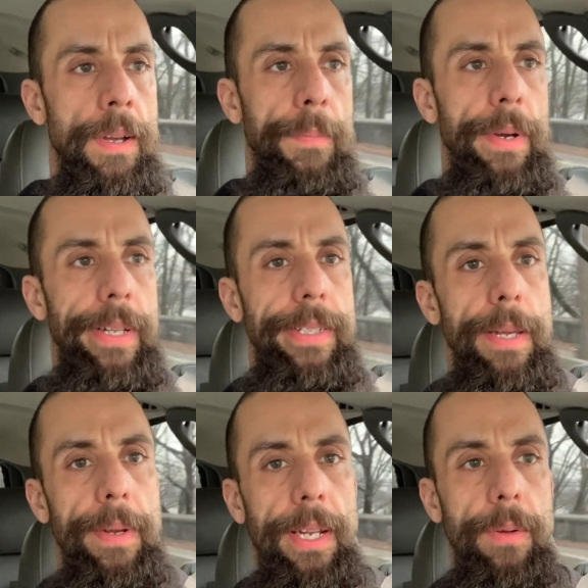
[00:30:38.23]
But
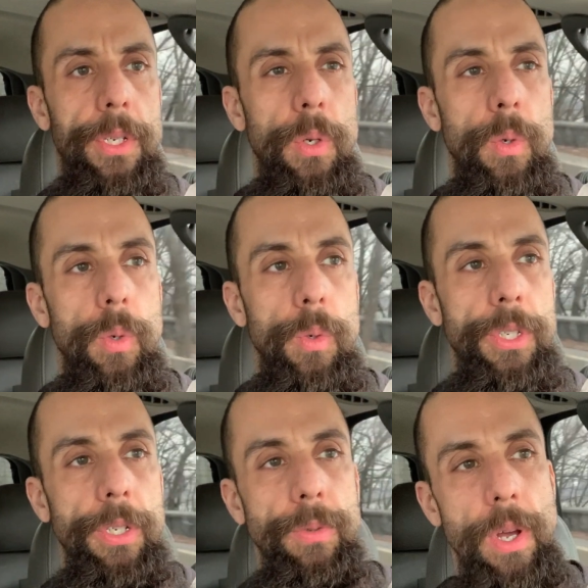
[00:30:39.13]
typically with tools,
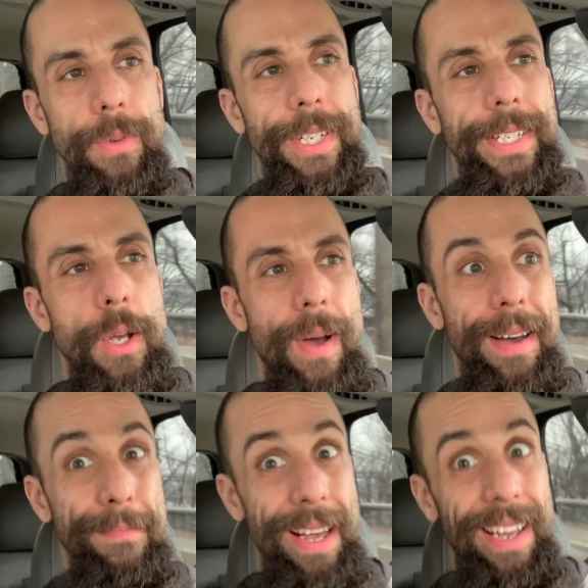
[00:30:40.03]
you don't just go
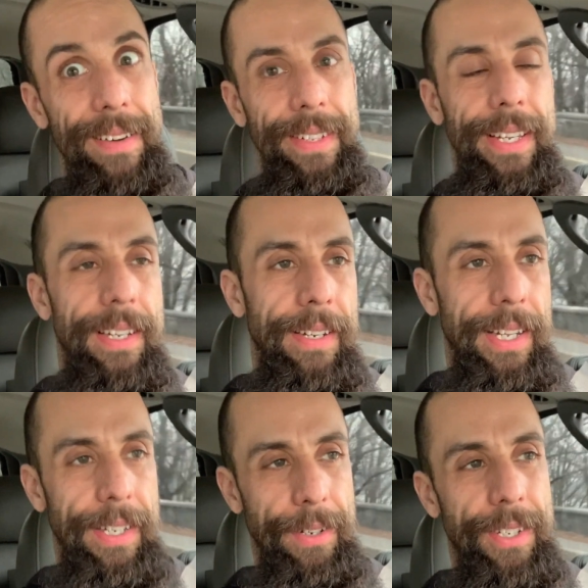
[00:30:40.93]
out and buy everything you
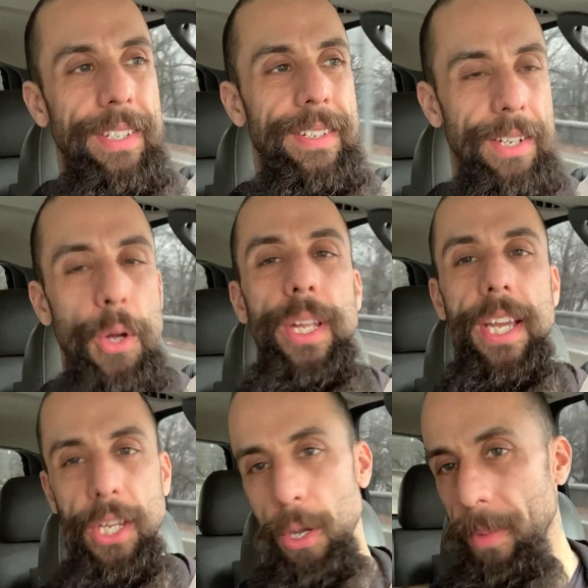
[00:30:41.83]
need. You just slowly
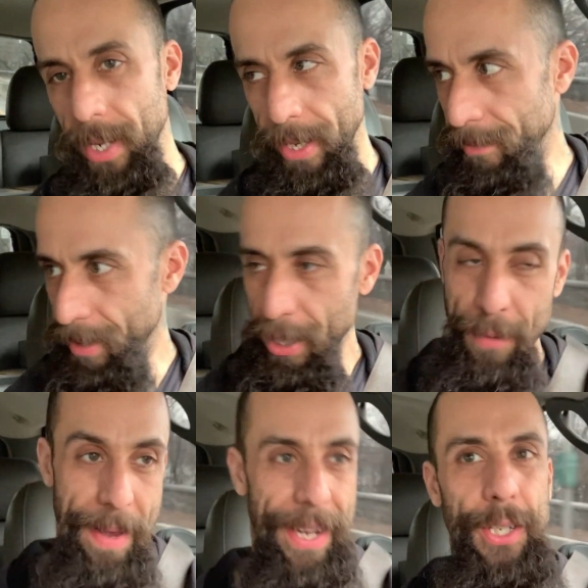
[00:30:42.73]
accumulate and you
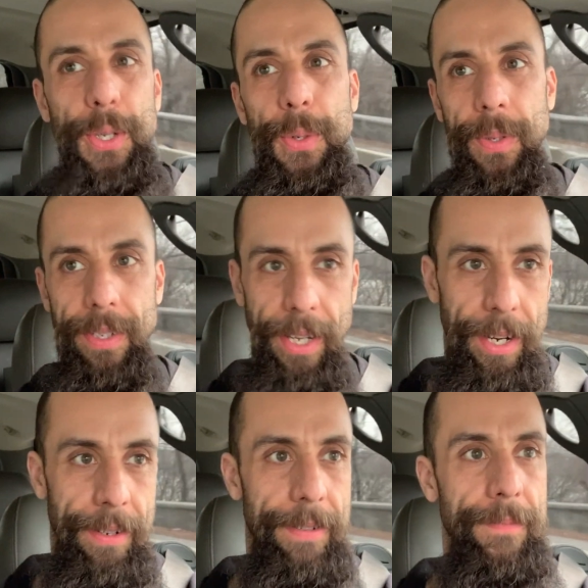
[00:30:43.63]
make do, you
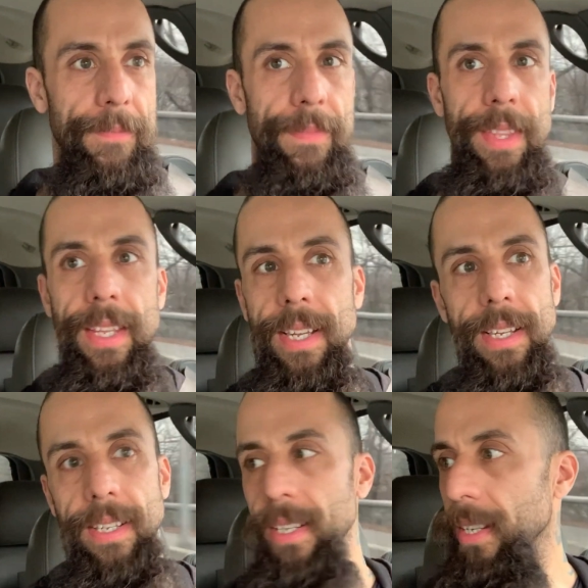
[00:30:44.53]
know?
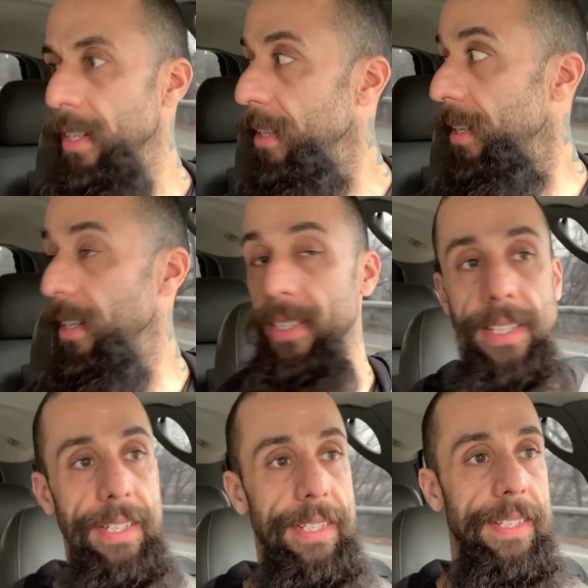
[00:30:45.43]
Because
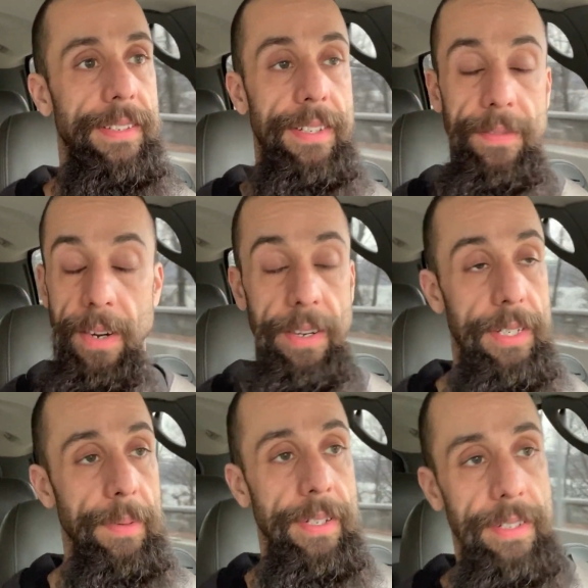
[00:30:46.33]
it's very
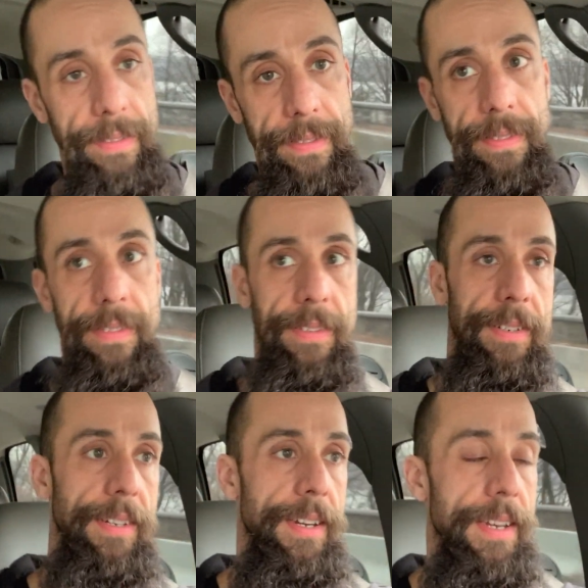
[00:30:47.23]
expensive.
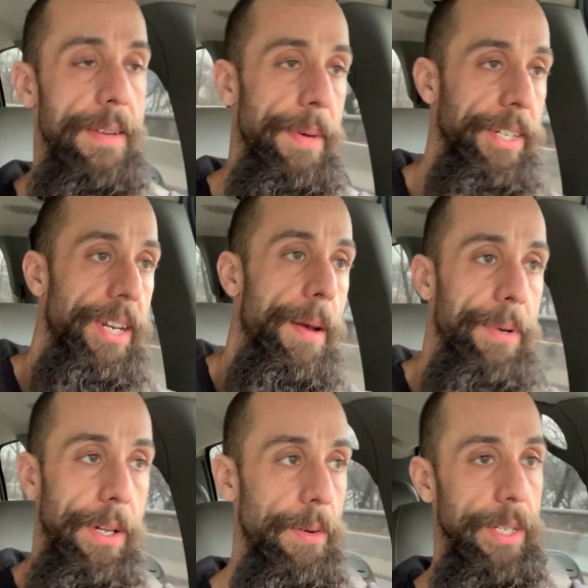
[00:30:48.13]
My shop
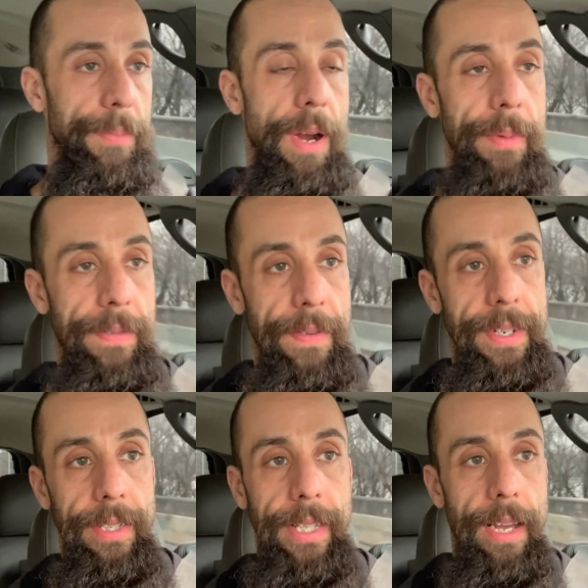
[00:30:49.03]
alone is probably
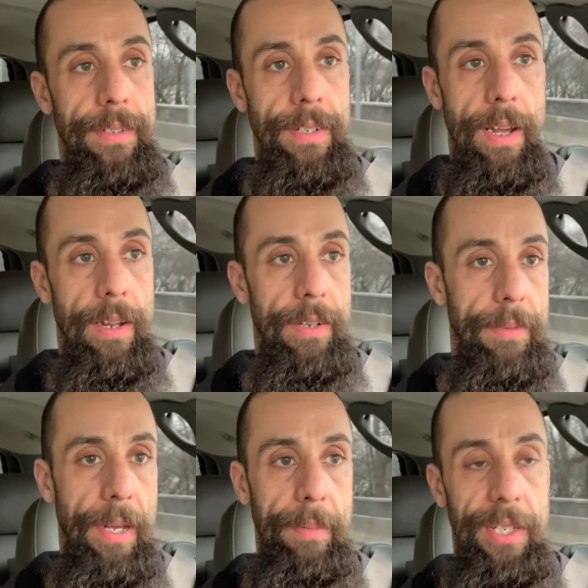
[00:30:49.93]

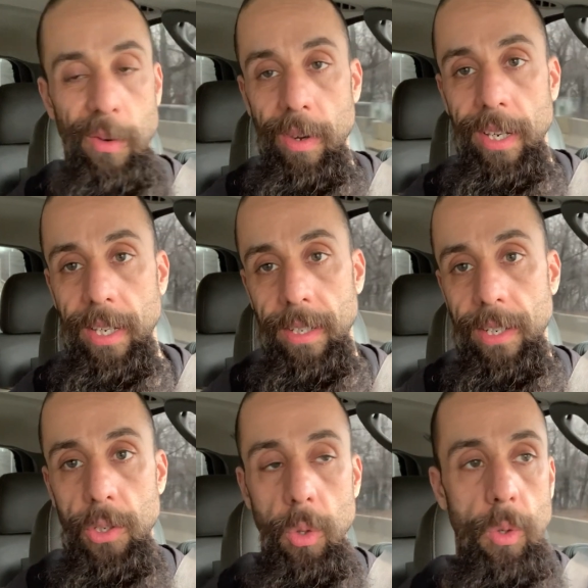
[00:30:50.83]
$15,000, maybe 20
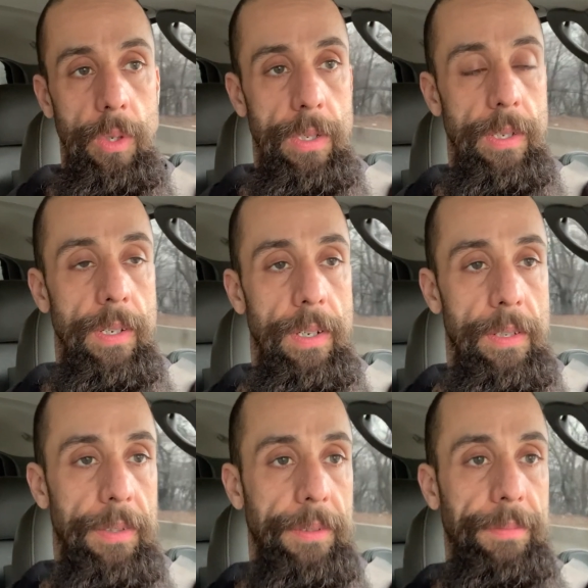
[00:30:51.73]
in tools.
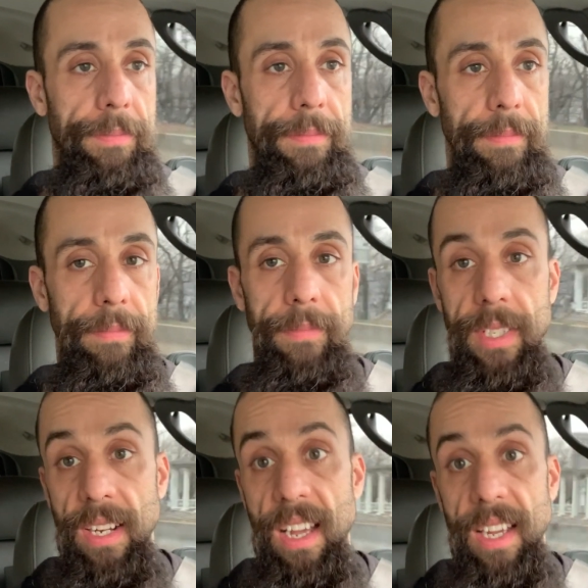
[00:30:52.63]

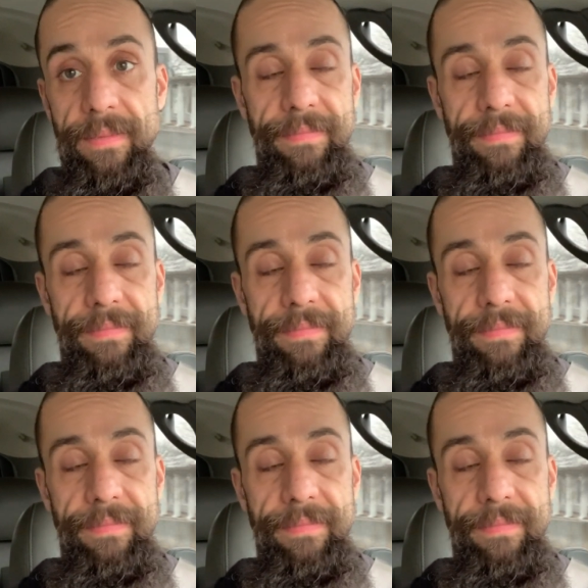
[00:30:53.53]
It's a lot.